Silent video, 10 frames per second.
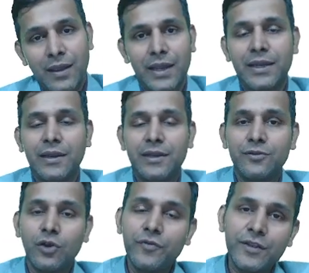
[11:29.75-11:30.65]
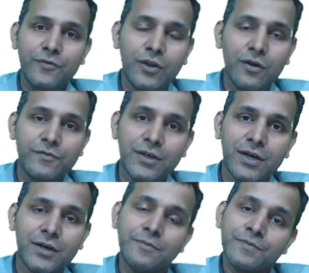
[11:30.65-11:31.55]
and it is always one of
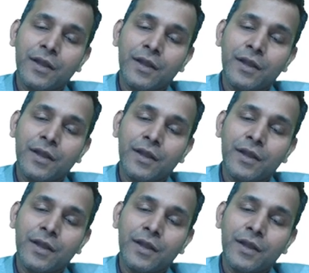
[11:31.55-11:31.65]
the